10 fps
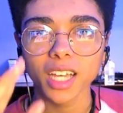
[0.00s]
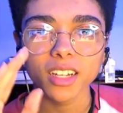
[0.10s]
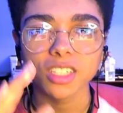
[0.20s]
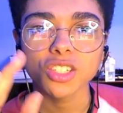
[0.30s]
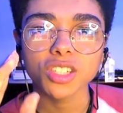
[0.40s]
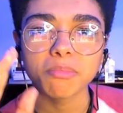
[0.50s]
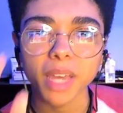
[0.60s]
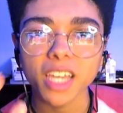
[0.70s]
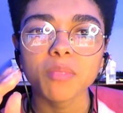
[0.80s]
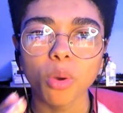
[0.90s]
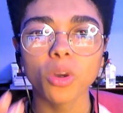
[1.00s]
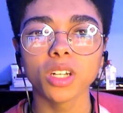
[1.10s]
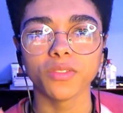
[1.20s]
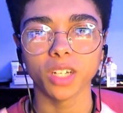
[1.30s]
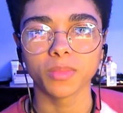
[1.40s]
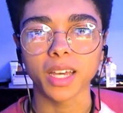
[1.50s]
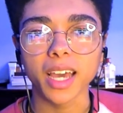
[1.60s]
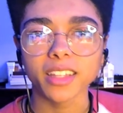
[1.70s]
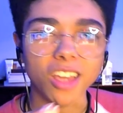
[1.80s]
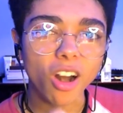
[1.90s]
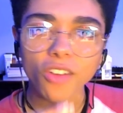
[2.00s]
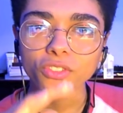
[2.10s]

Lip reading: This is the main point of them. They aren't for